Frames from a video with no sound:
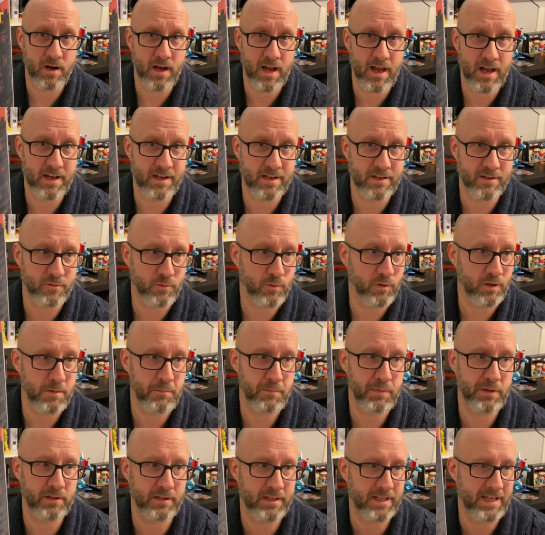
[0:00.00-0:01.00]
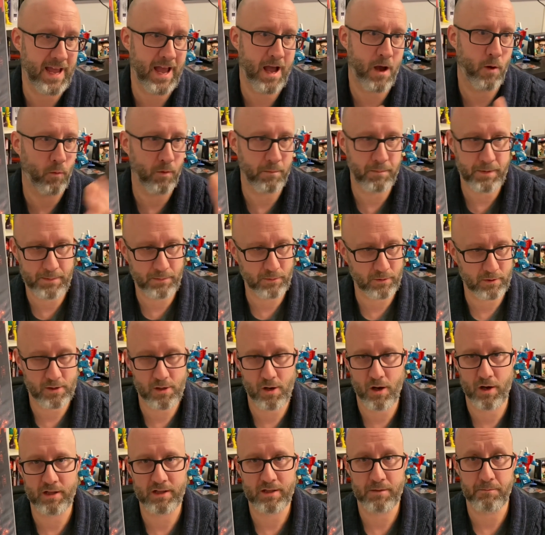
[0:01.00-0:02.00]
and he's really building out what people are
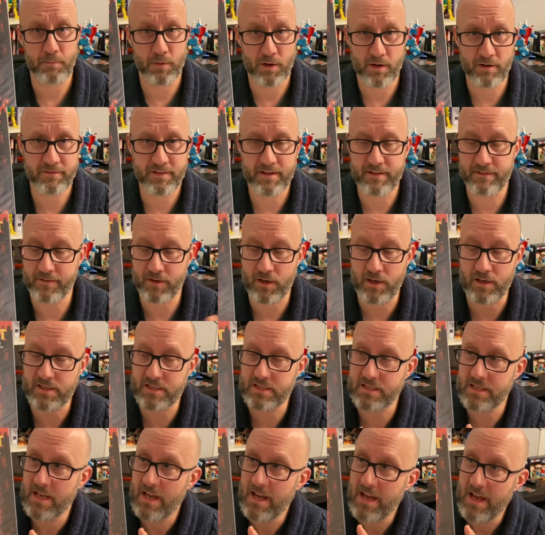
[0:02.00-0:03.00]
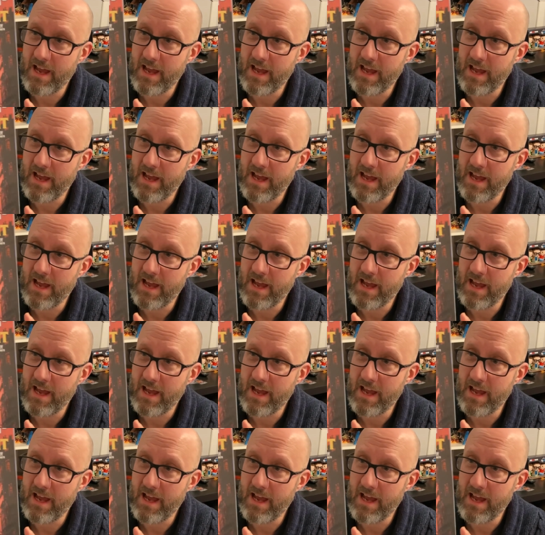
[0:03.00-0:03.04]
calling the Murphyverse.